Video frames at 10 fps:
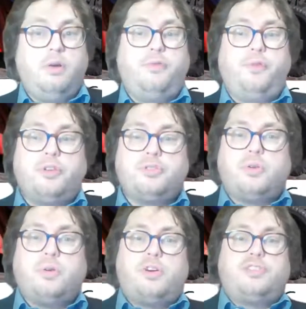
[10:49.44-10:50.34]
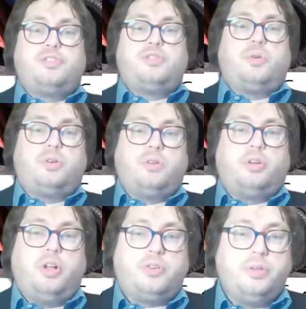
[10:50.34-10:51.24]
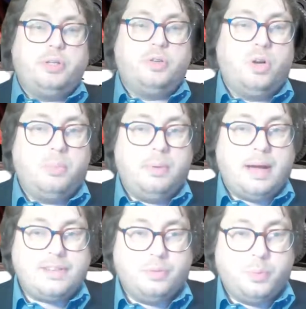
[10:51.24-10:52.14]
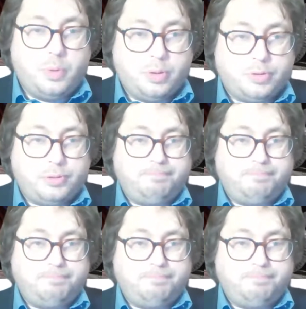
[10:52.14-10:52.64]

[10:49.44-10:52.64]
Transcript: First core is historical culture in a globalizing world.